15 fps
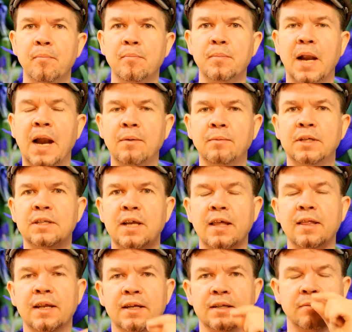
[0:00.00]
But I would say
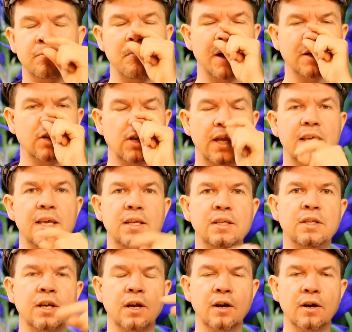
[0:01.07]
that it's much
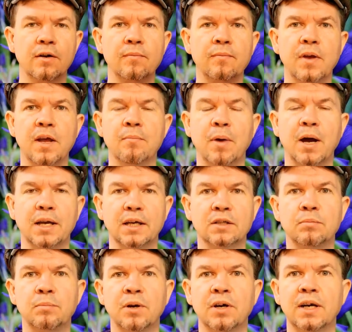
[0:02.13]
easier, in my
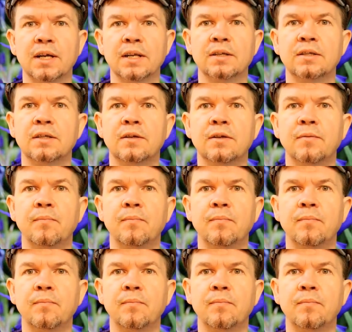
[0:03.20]
experience,